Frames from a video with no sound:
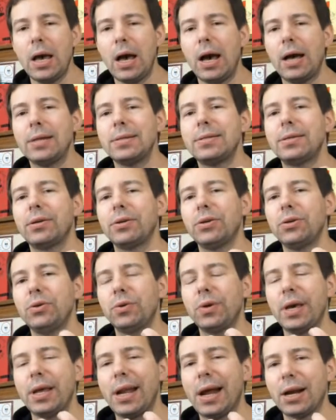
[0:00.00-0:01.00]
until you
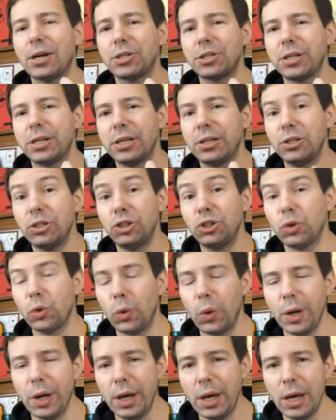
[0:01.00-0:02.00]
can actually
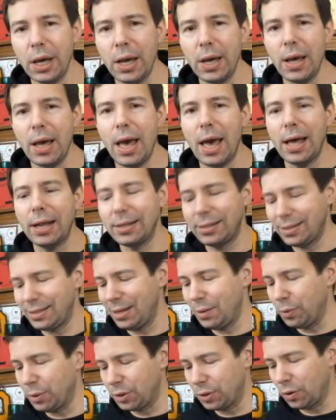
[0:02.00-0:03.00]
enjoy and see
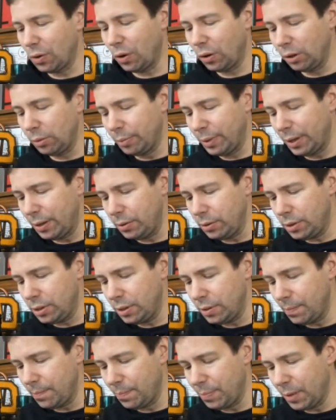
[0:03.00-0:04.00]
what they're all about.
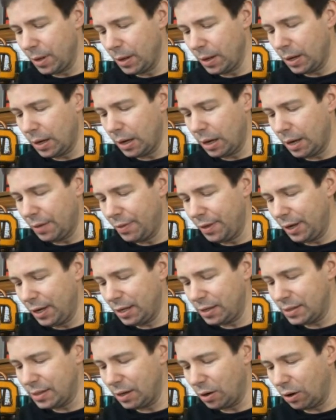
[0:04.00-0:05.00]
I think
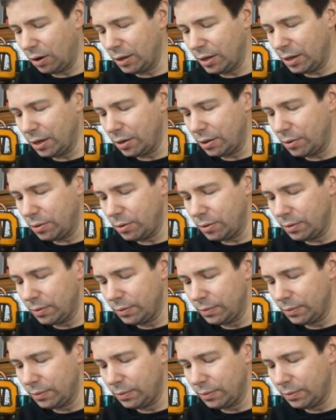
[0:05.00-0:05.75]
it's at Ardnahoe